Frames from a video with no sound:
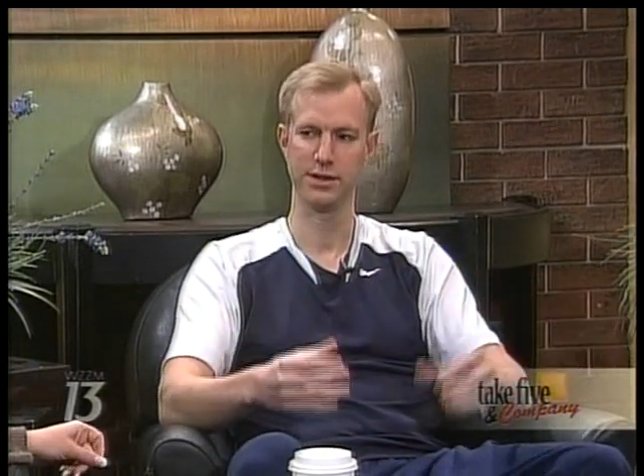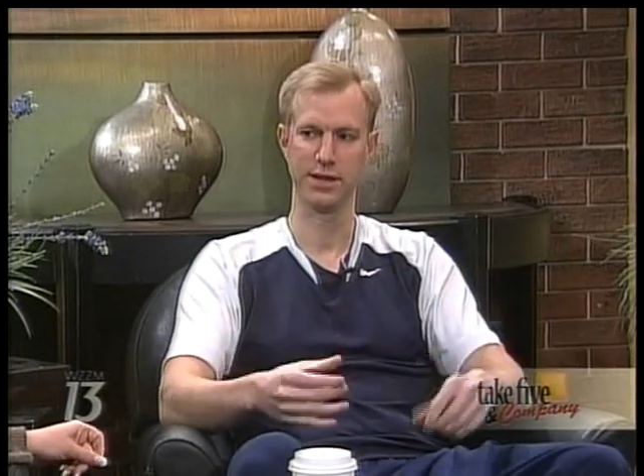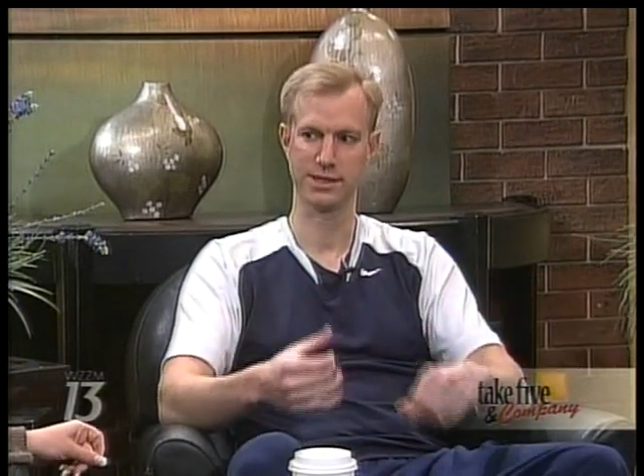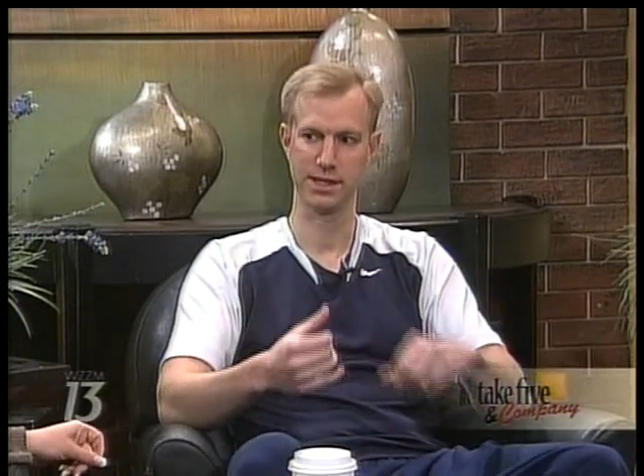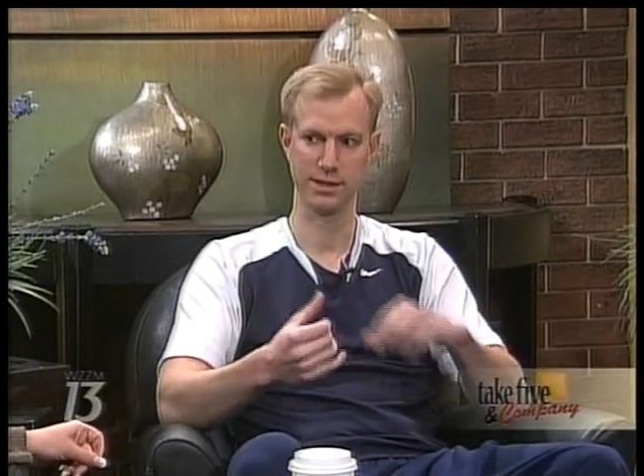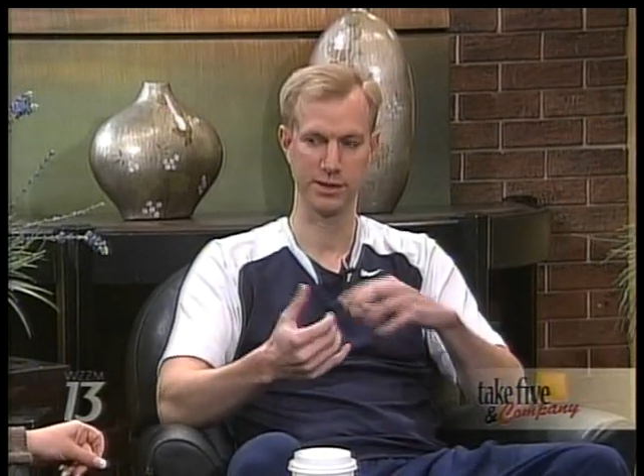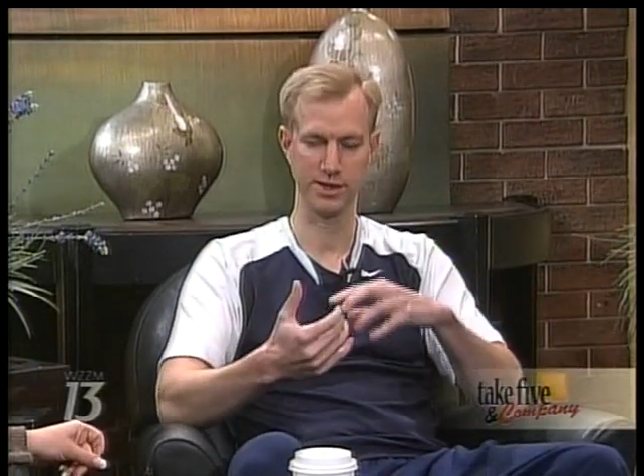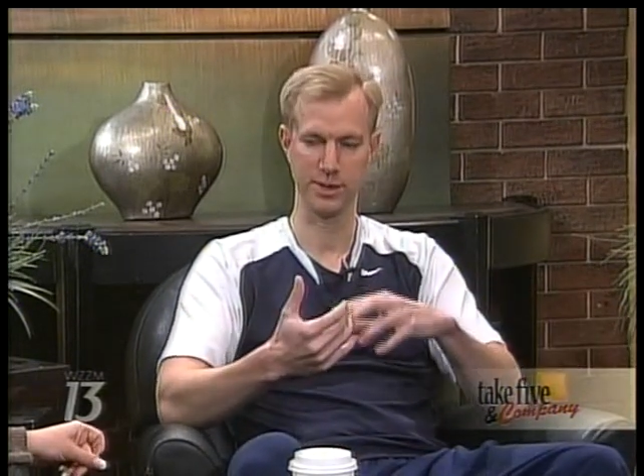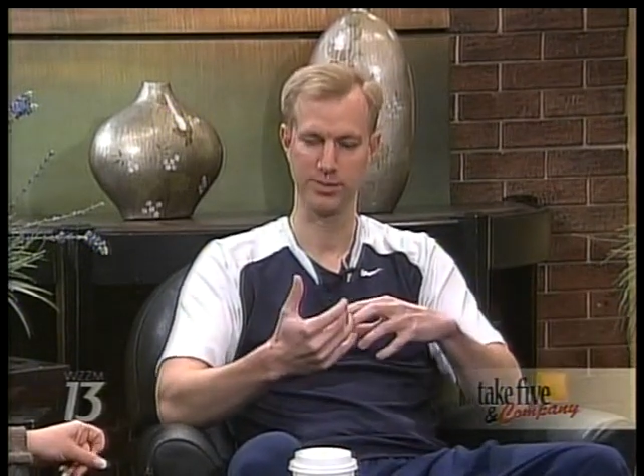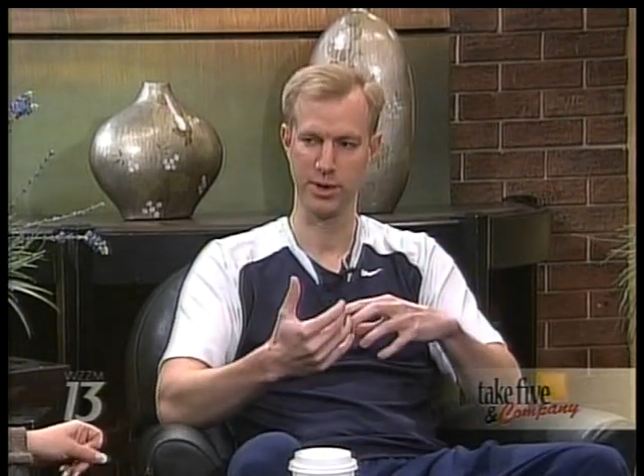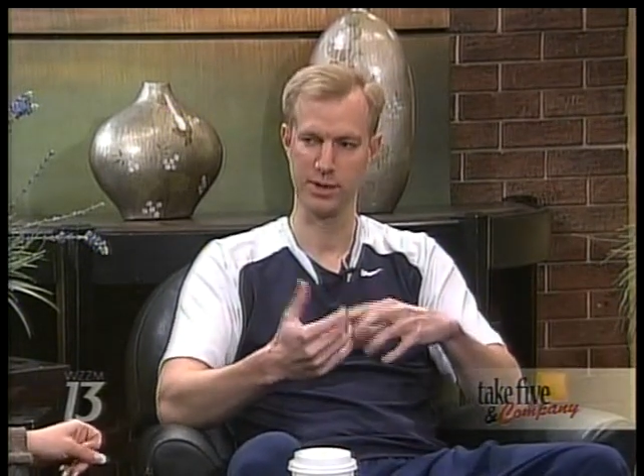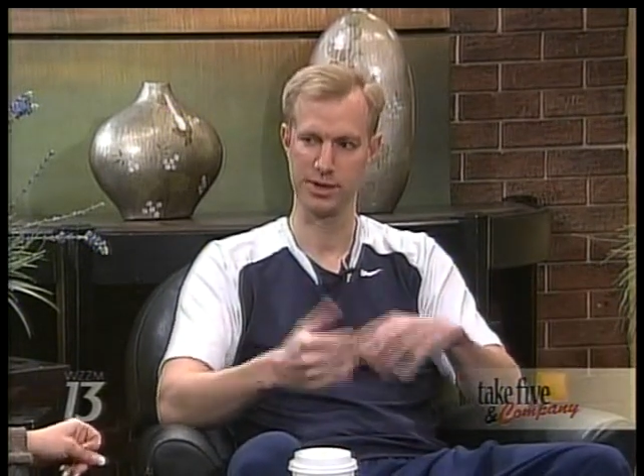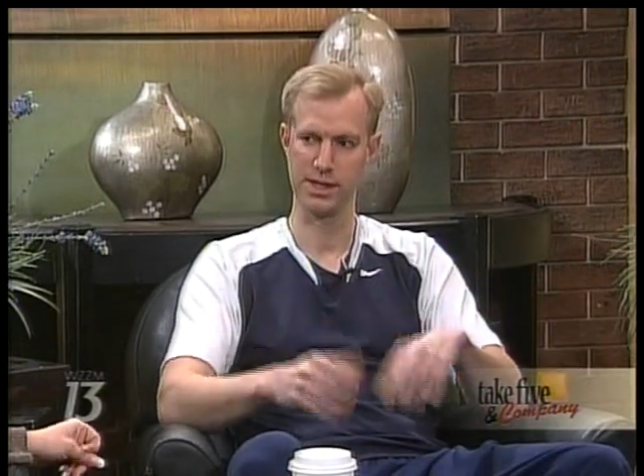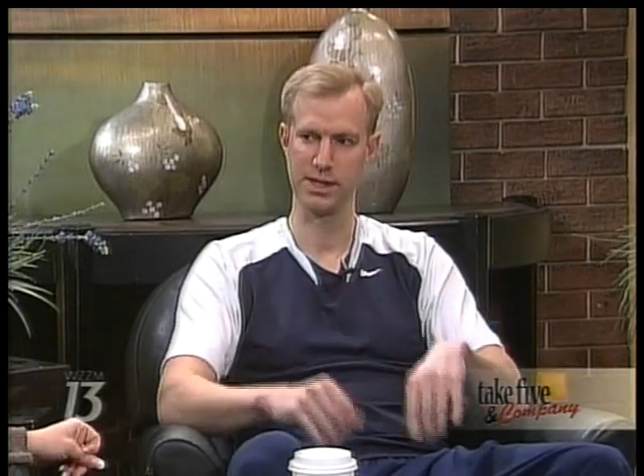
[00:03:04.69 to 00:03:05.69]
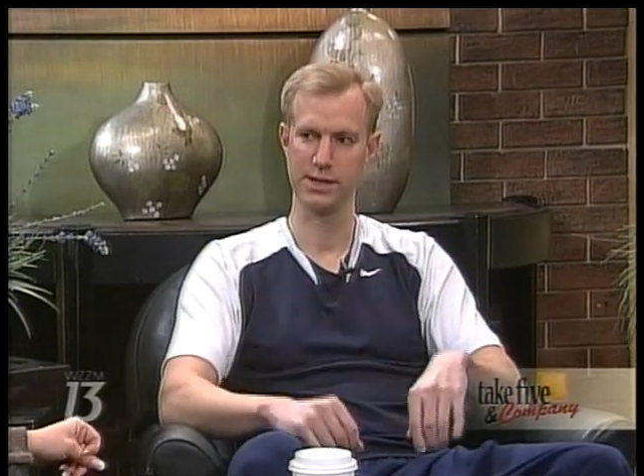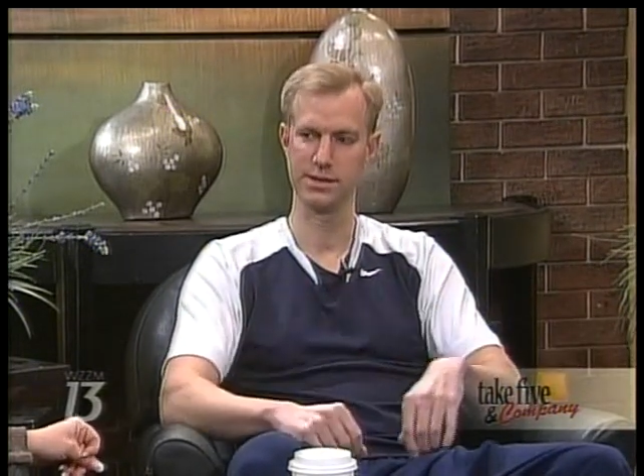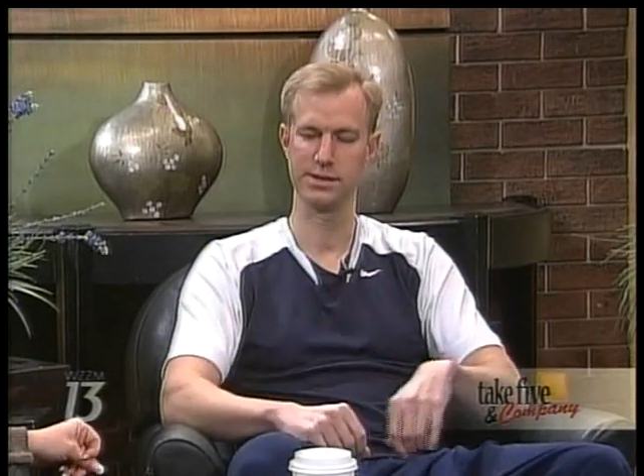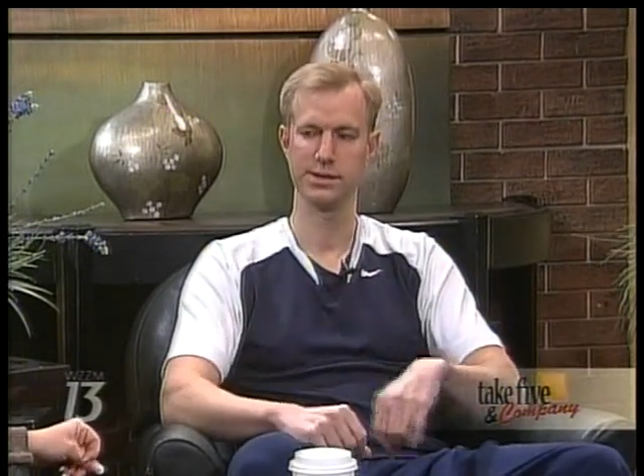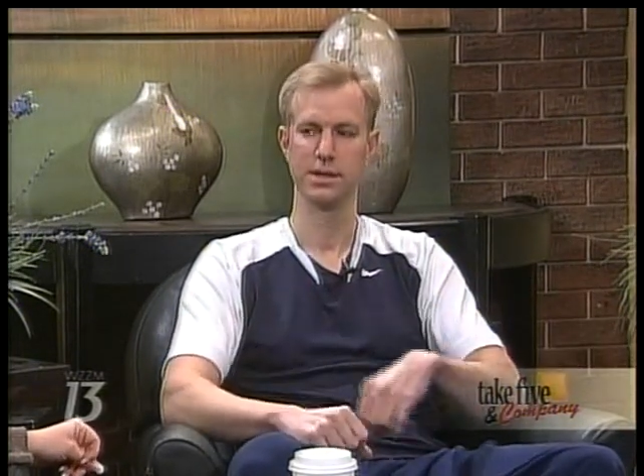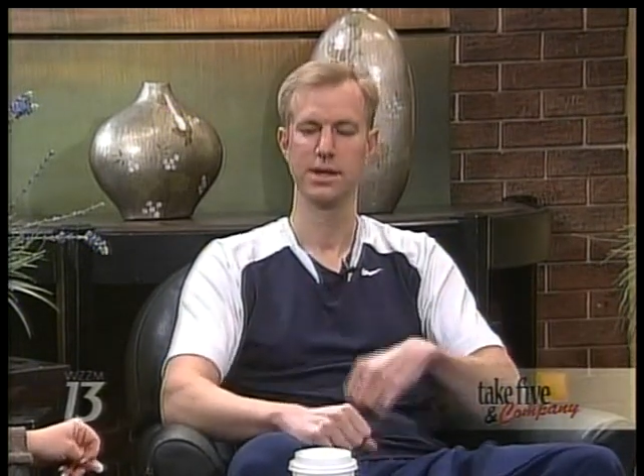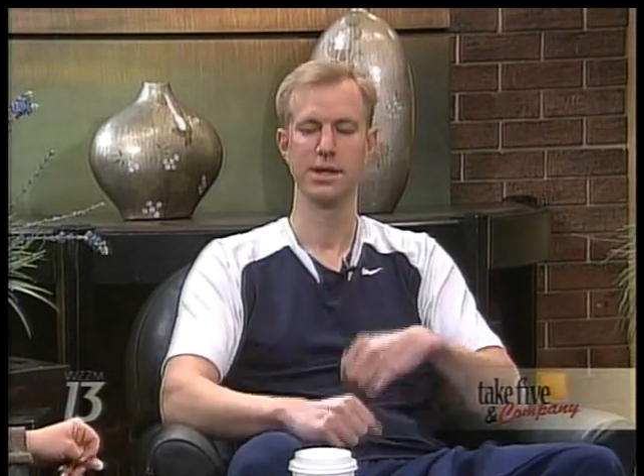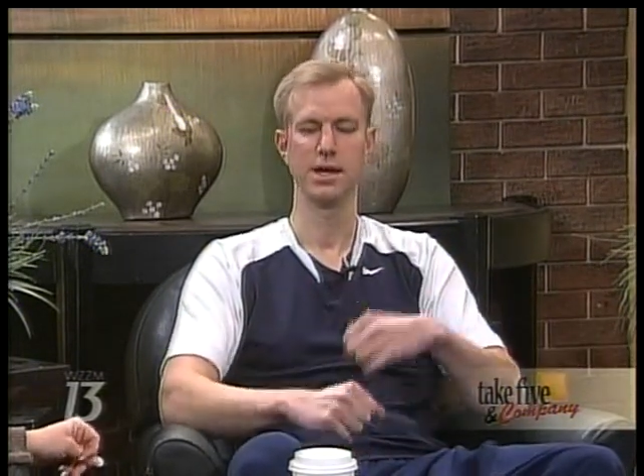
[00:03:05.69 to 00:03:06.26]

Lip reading: like I said, the lean proteins,